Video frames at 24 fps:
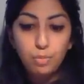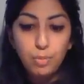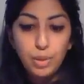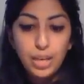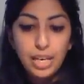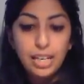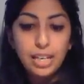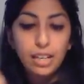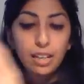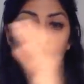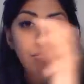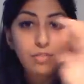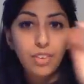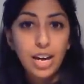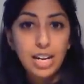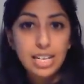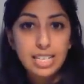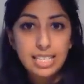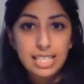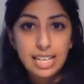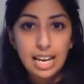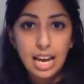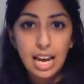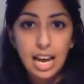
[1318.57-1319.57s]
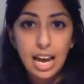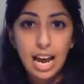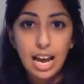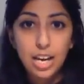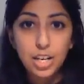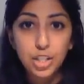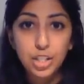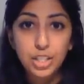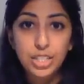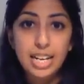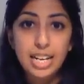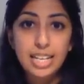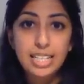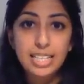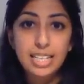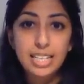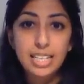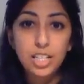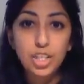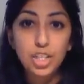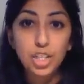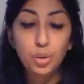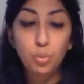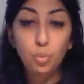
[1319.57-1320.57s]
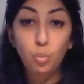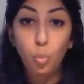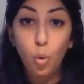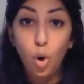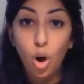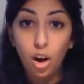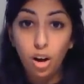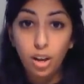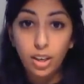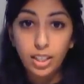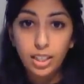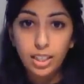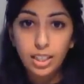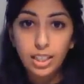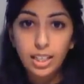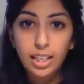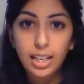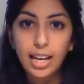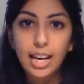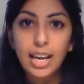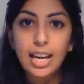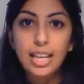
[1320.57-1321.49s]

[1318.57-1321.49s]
being converted to angiotensinogen 1,